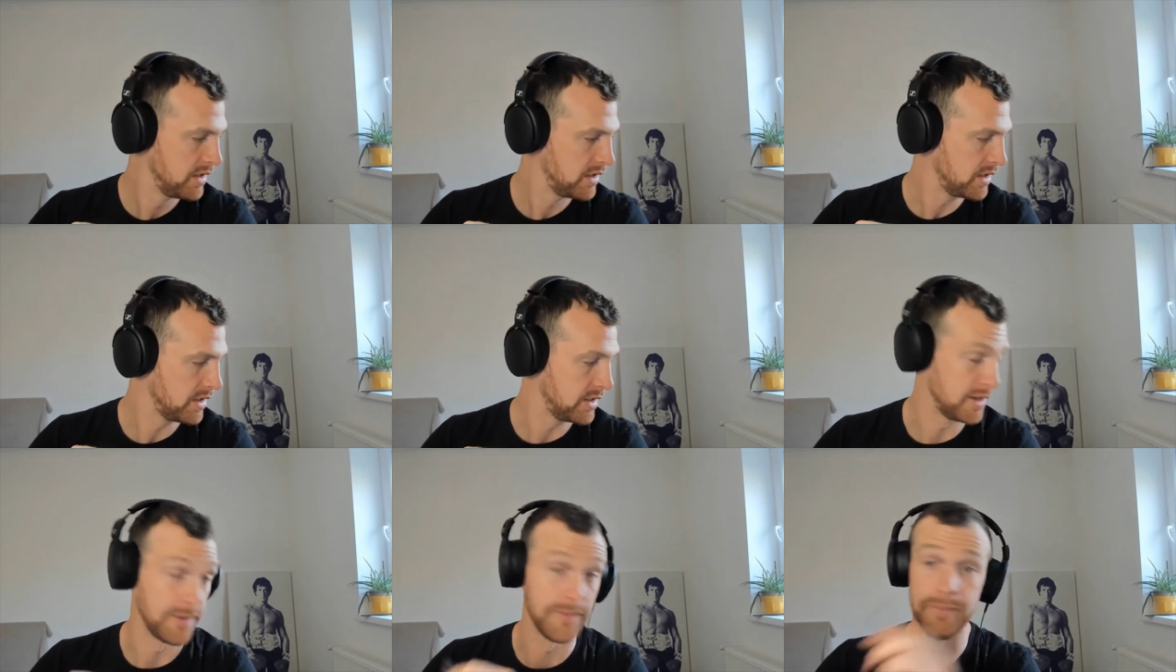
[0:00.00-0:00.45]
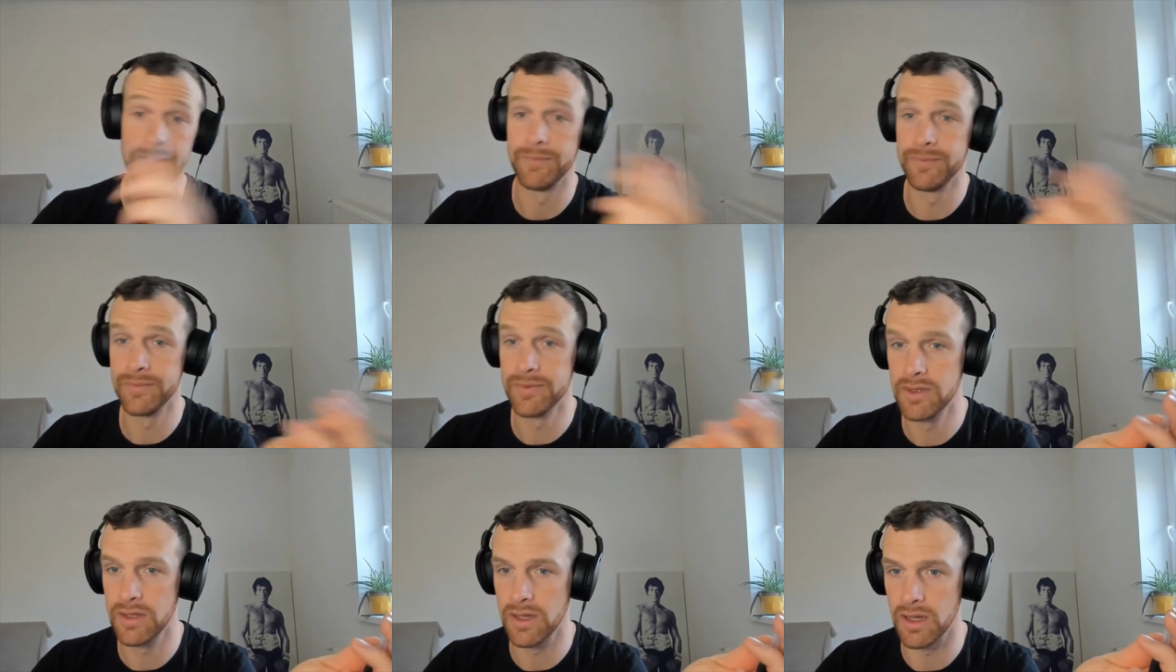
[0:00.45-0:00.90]
And
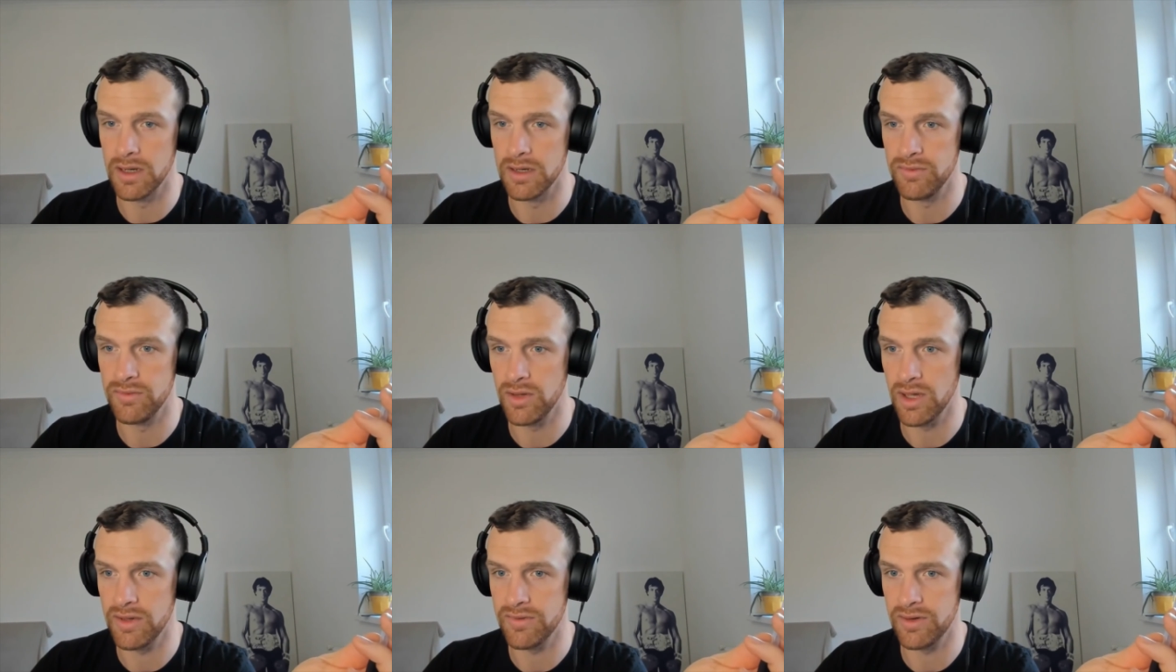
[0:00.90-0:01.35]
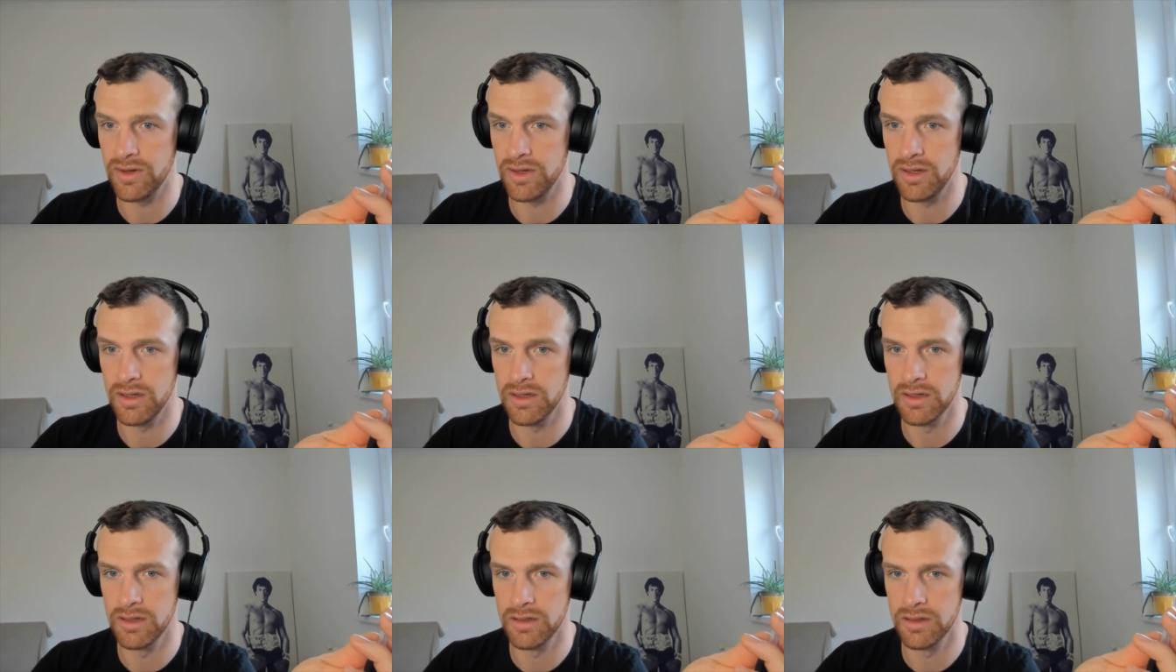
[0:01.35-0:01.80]
if you have
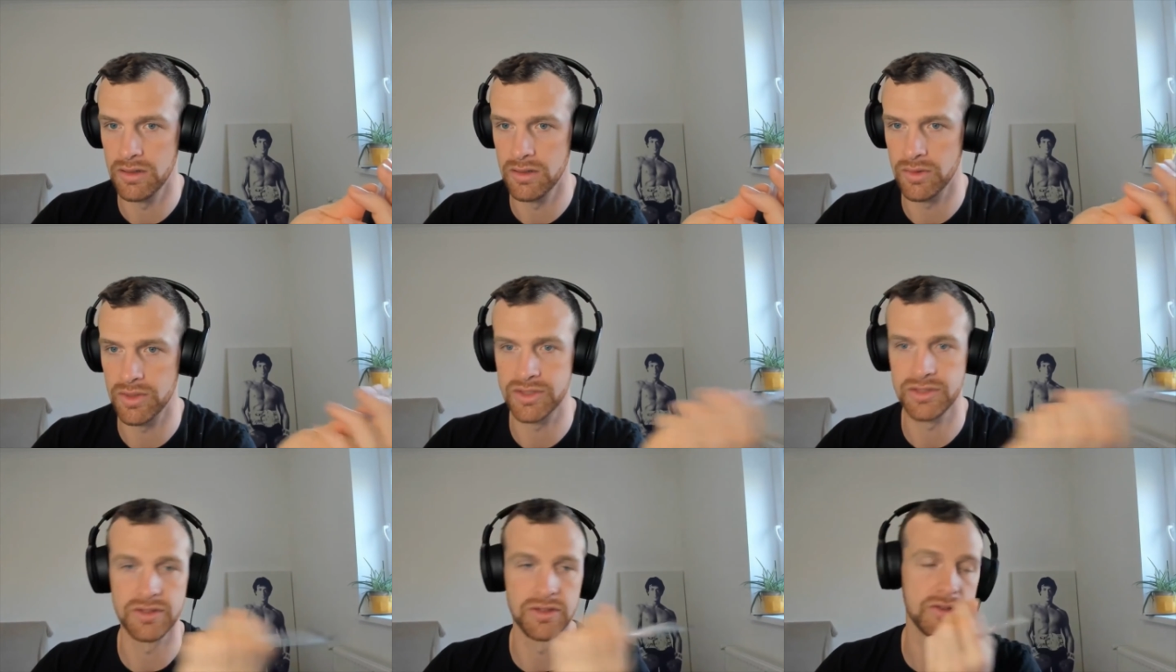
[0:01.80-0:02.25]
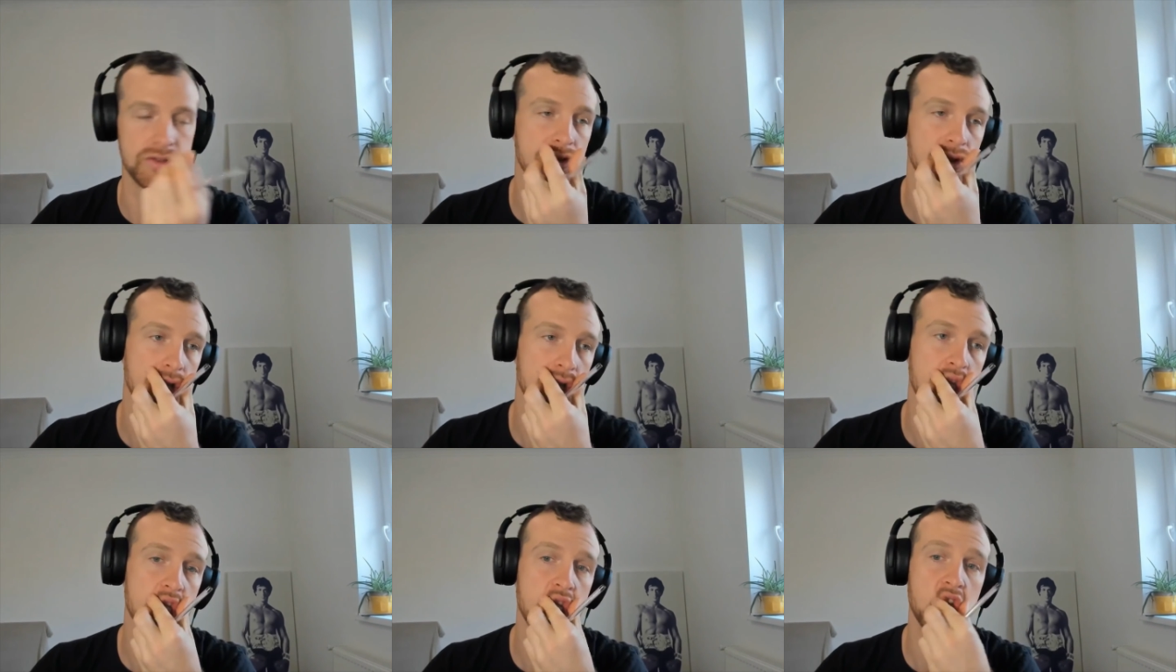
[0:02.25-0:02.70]
any
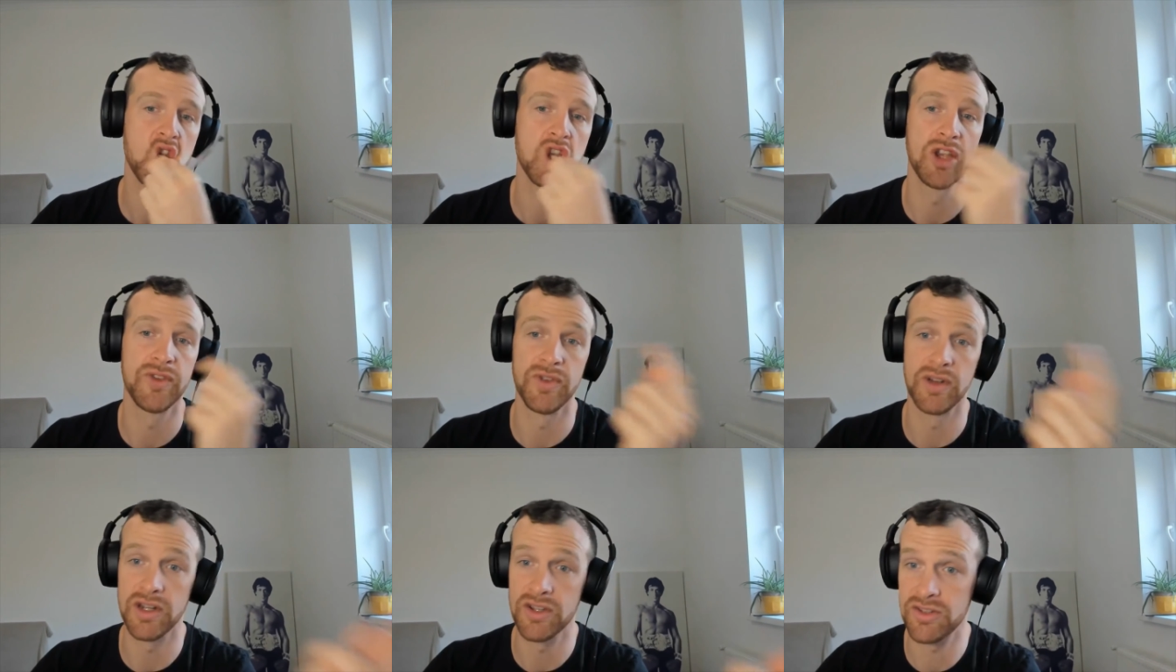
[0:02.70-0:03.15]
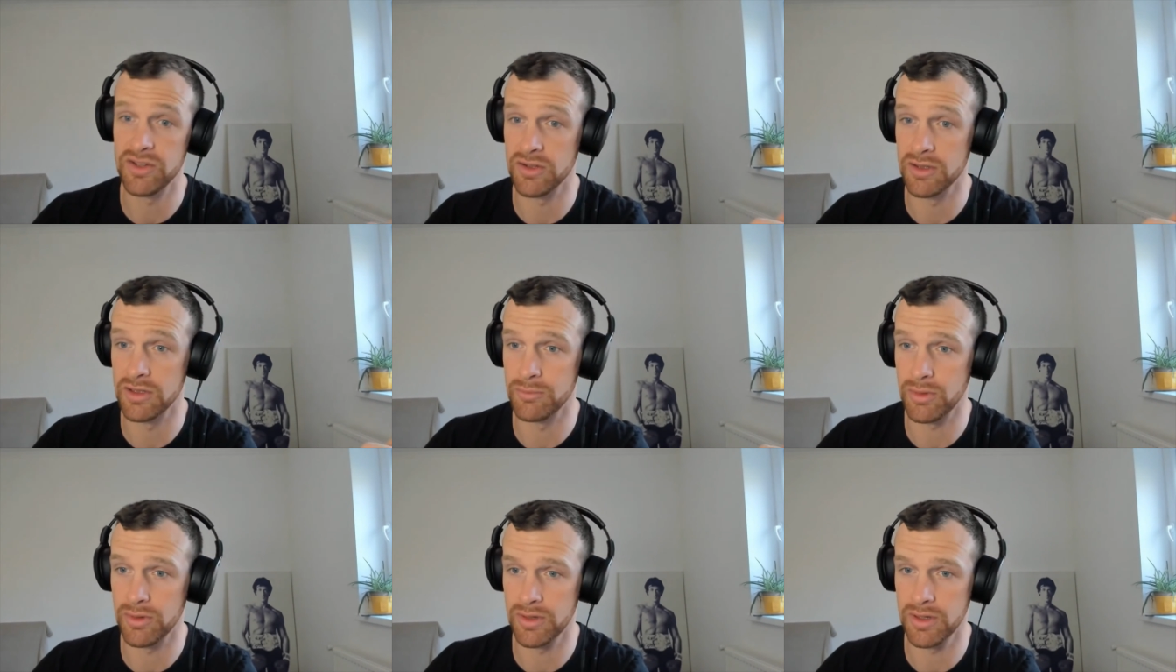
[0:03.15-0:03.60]
questions, if you're listening
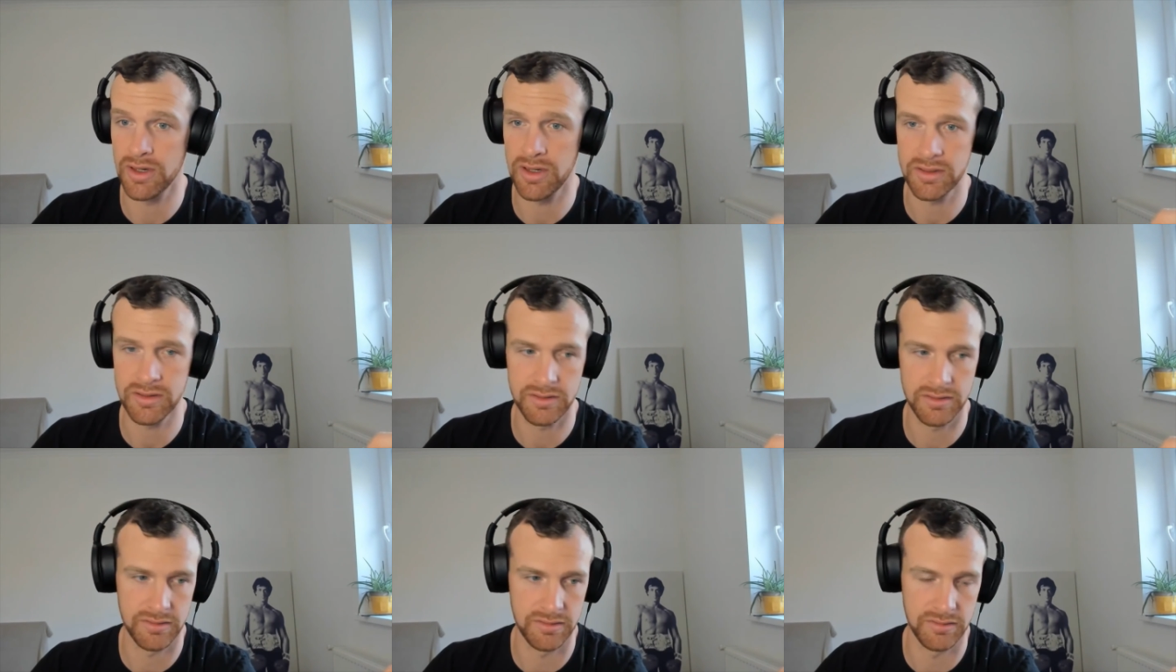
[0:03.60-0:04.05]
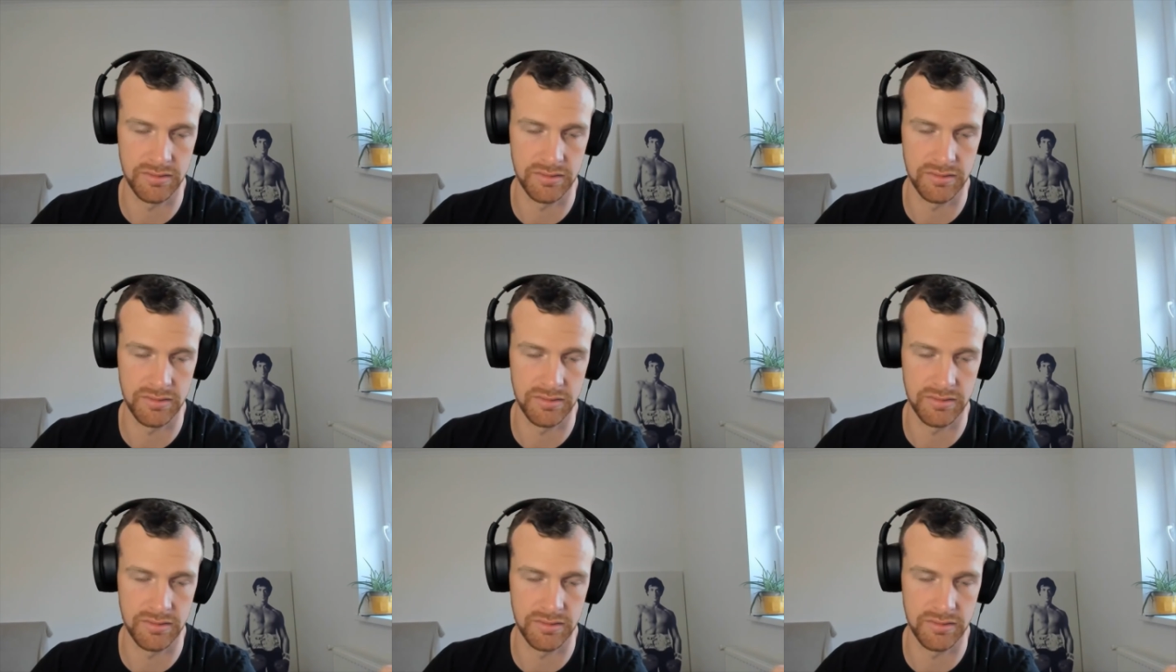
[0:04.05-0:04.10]
on the podcast,